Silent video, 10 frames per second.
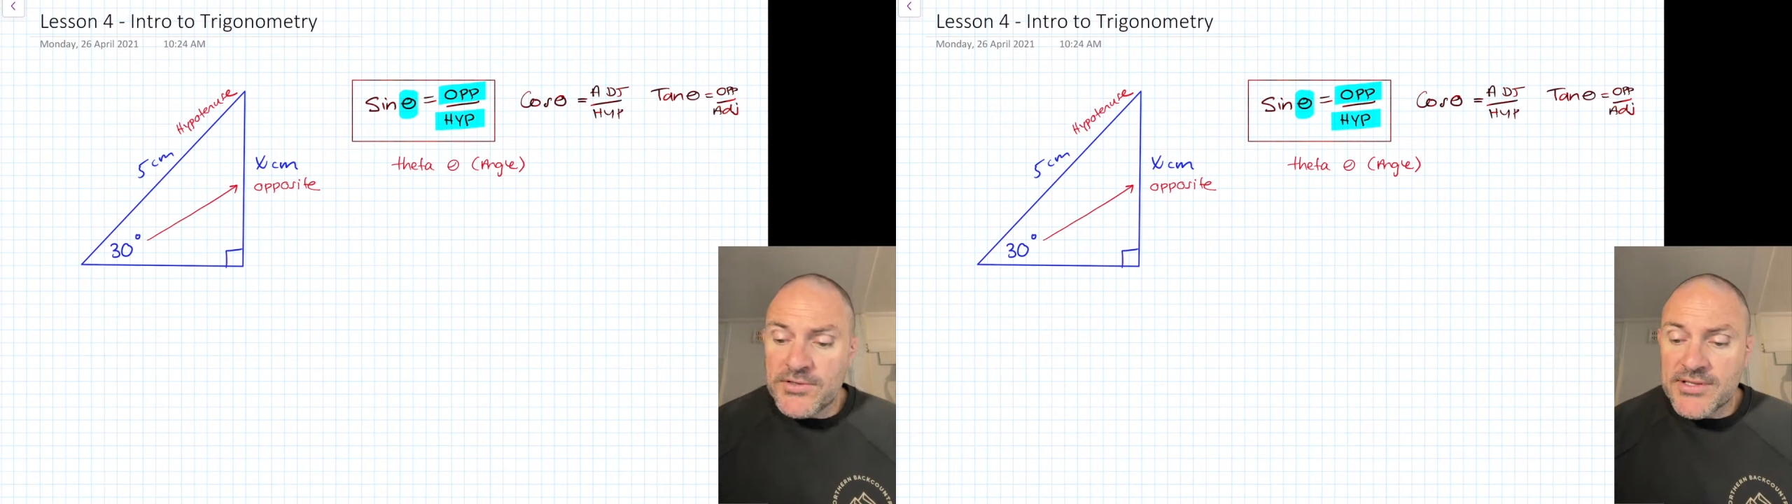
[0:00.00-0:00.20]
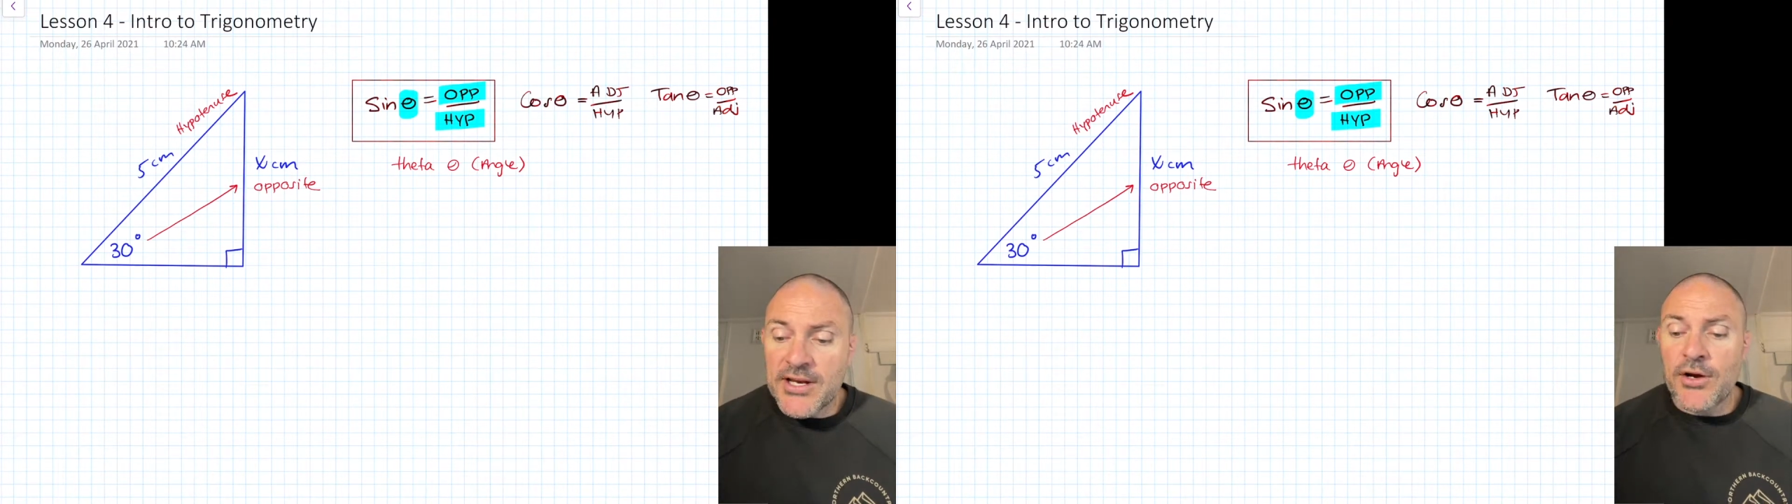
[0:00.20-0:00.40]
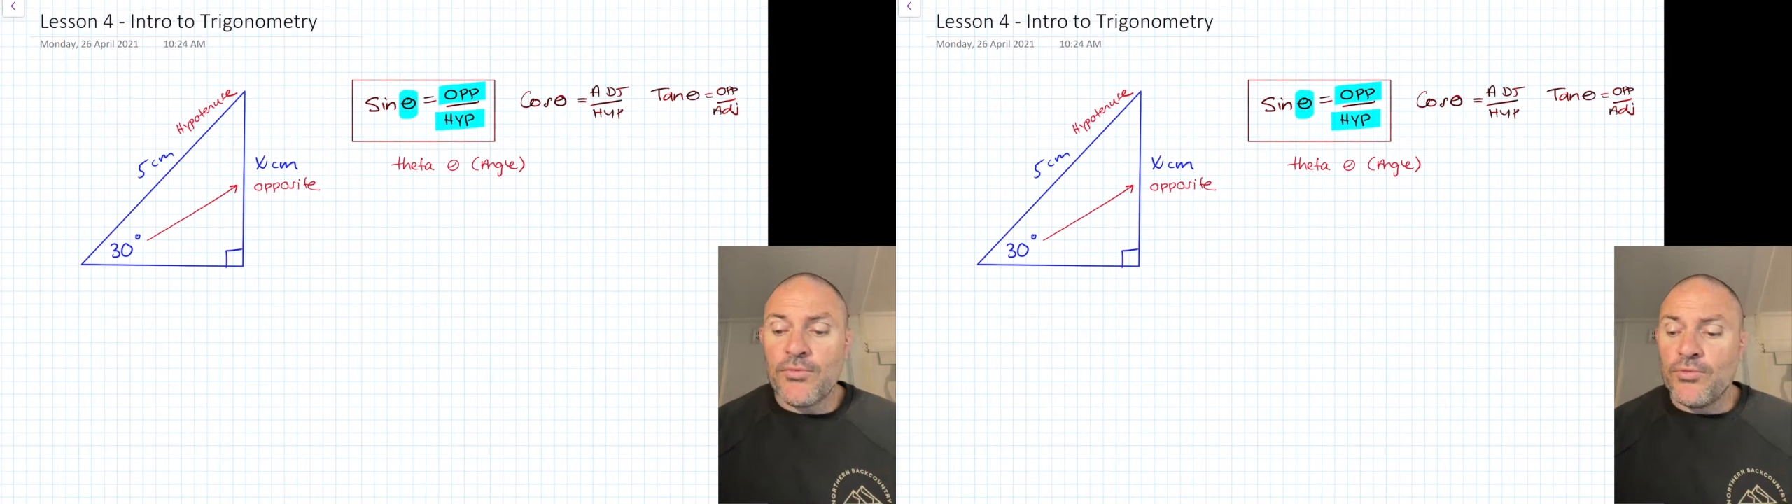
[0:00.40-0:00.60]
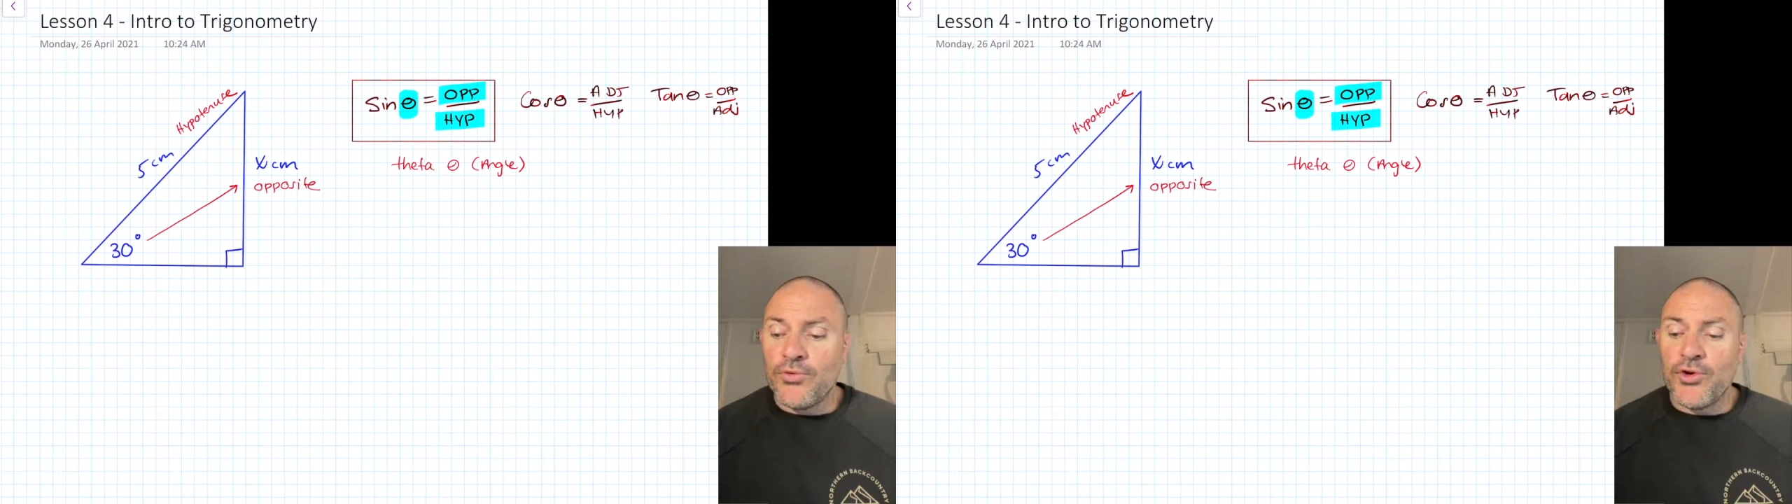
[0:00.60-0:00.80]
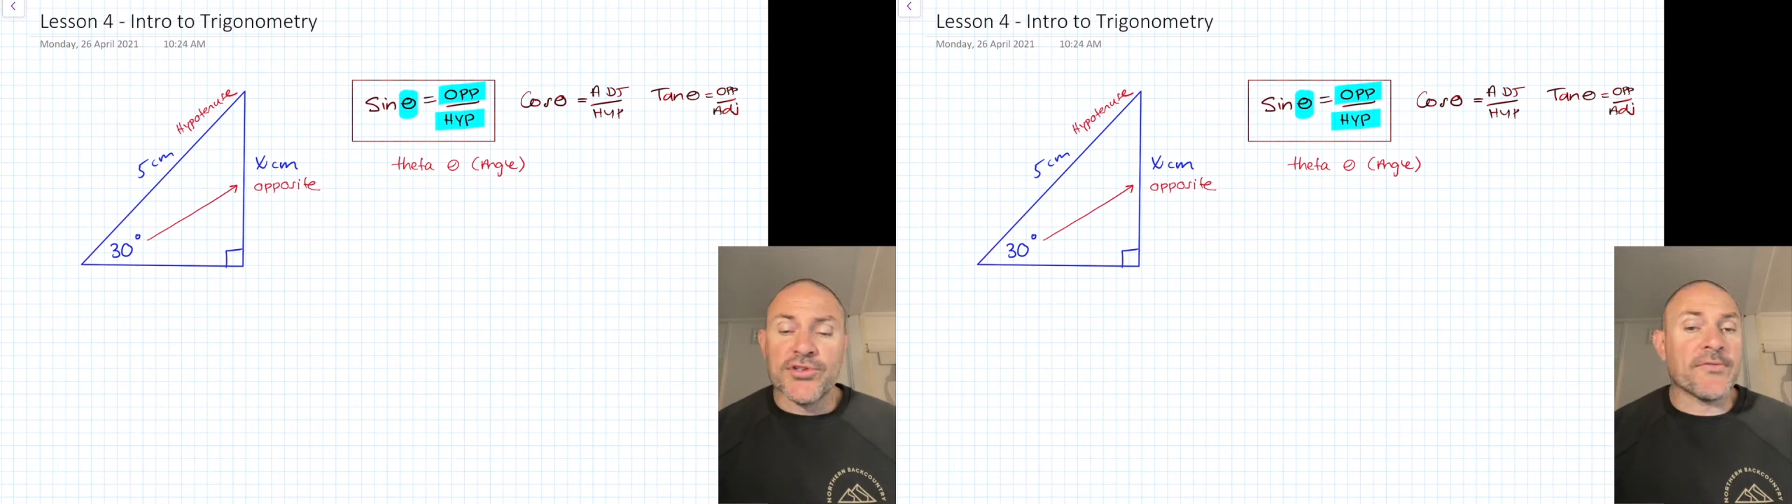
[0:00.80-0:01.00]
They don't
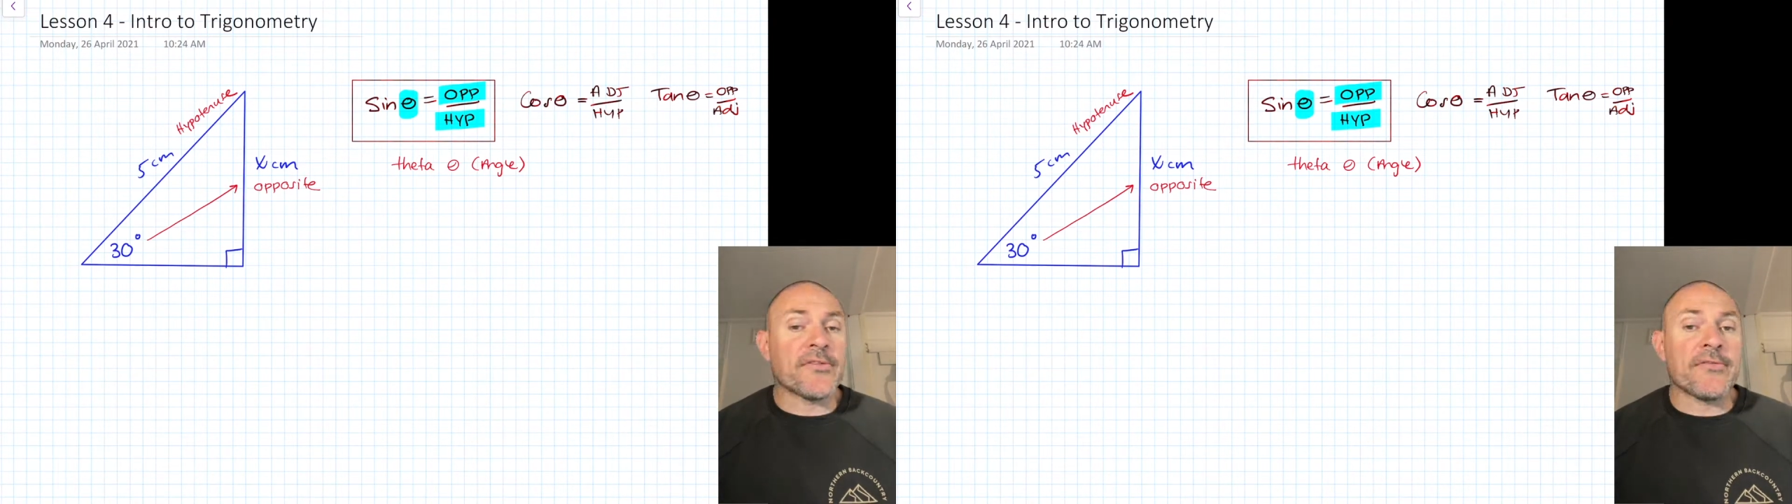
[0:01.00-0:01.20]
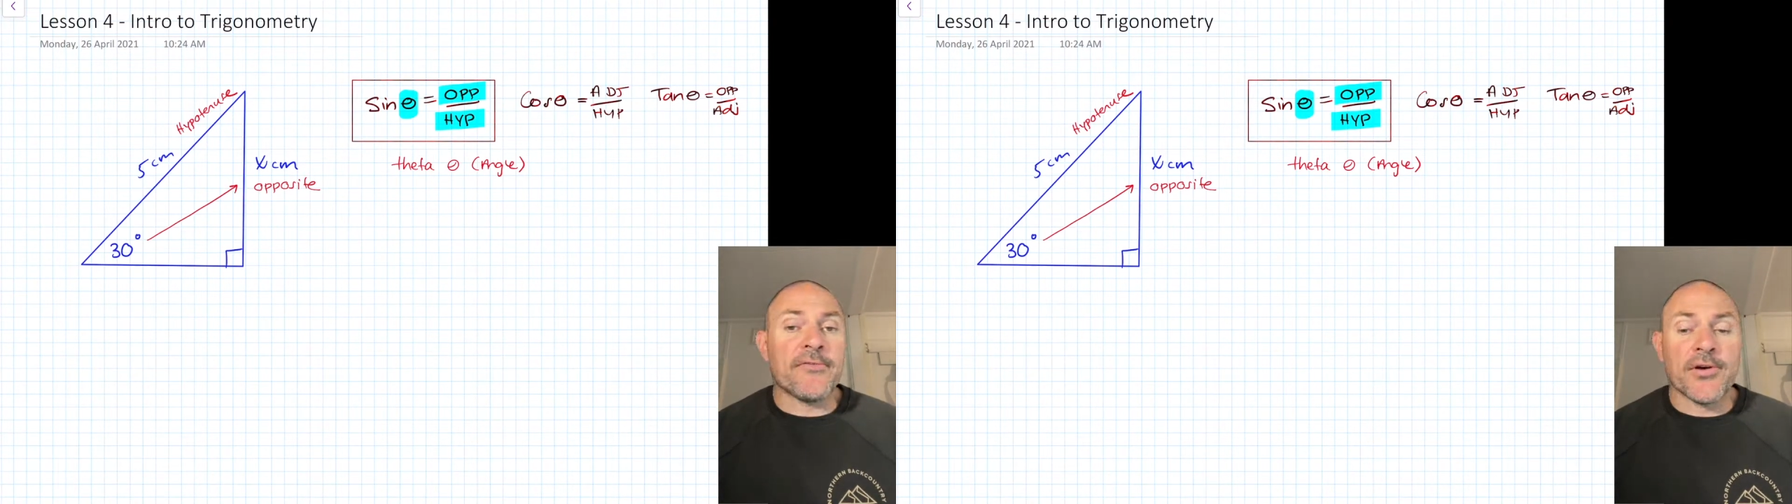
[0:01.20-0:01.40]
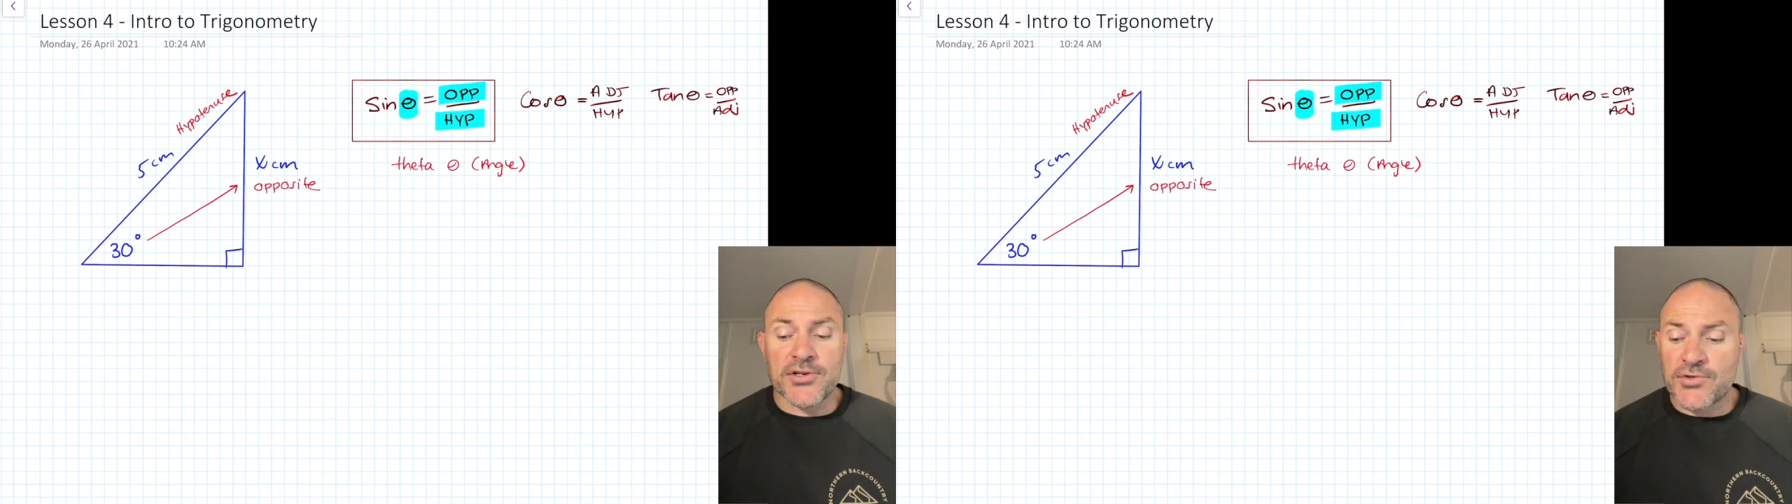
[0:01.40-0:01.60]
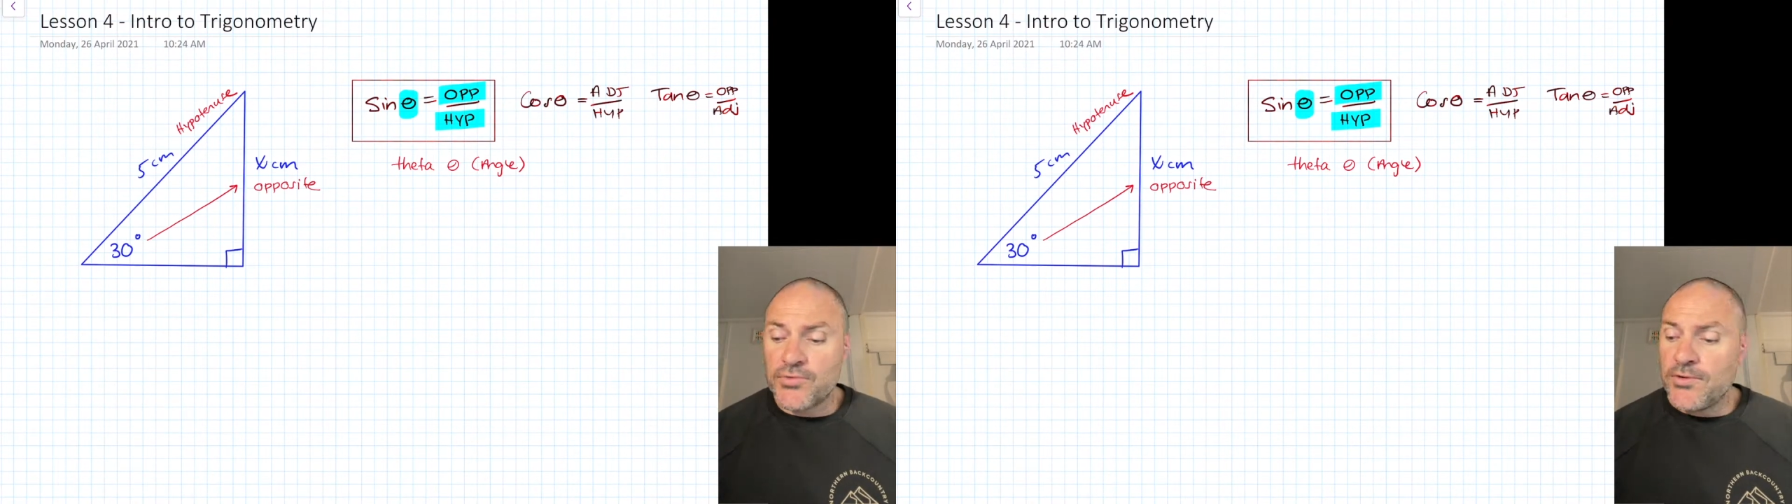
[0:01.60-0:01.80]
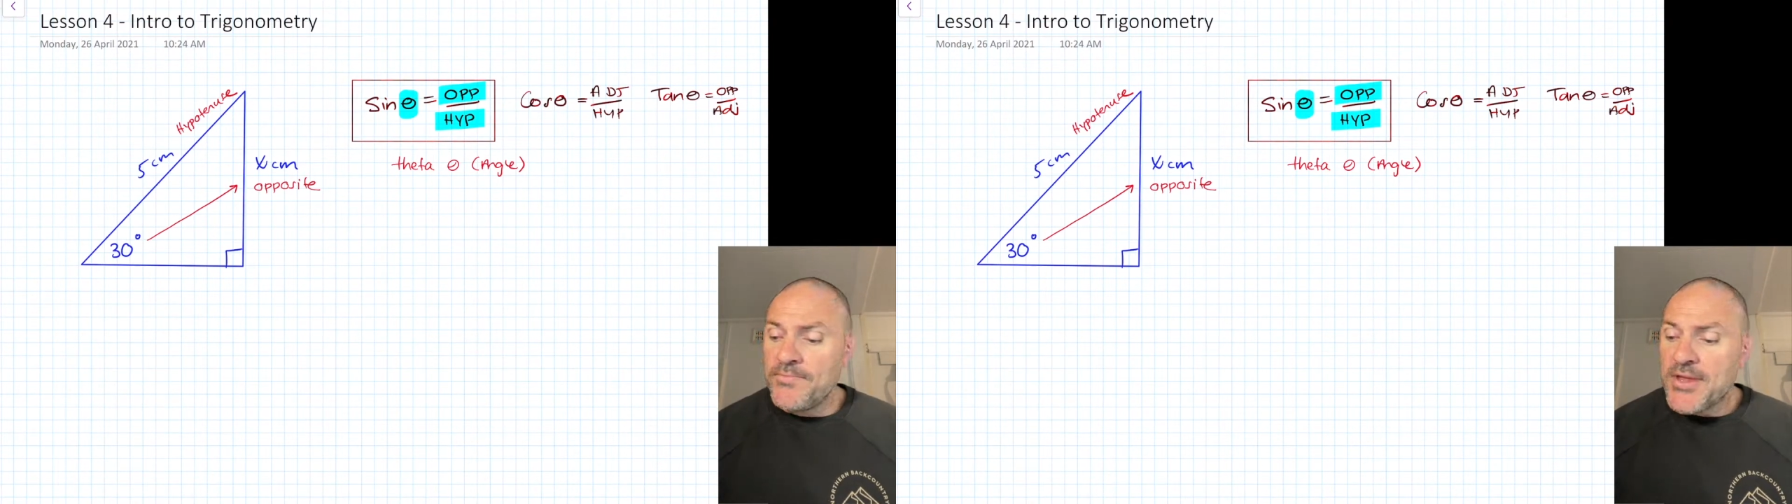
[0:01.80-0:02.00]
use it for the first
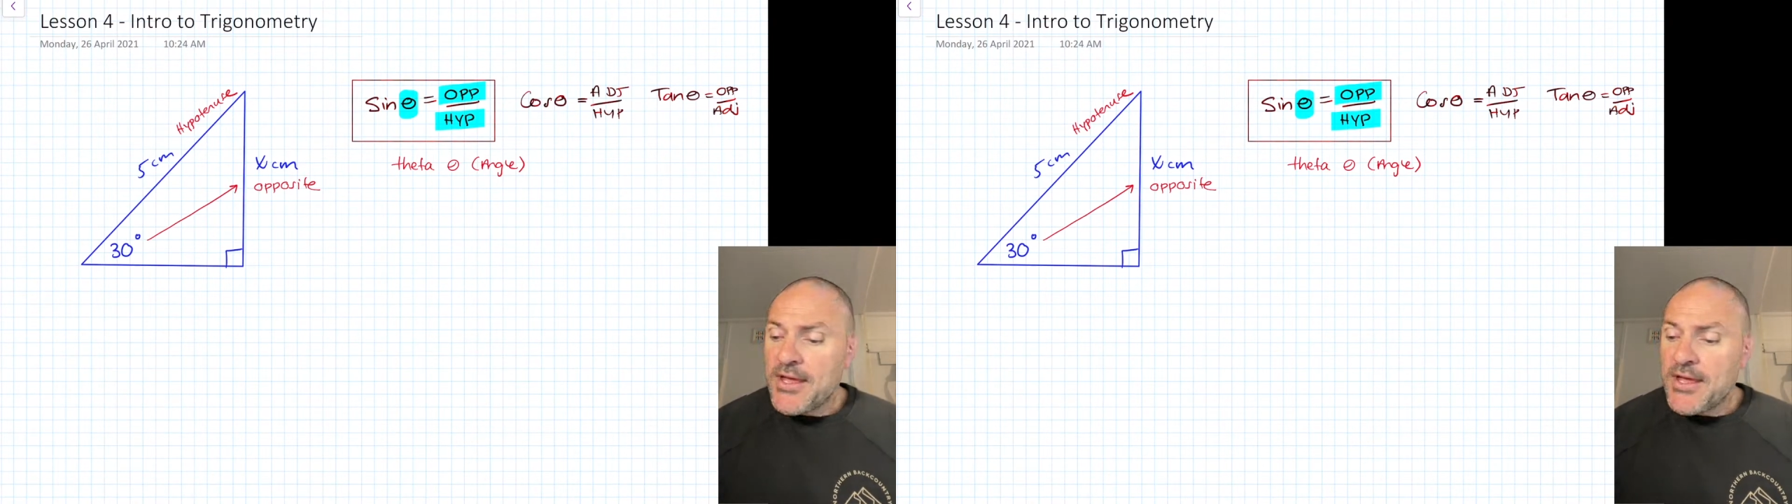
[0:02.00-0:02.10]
rule,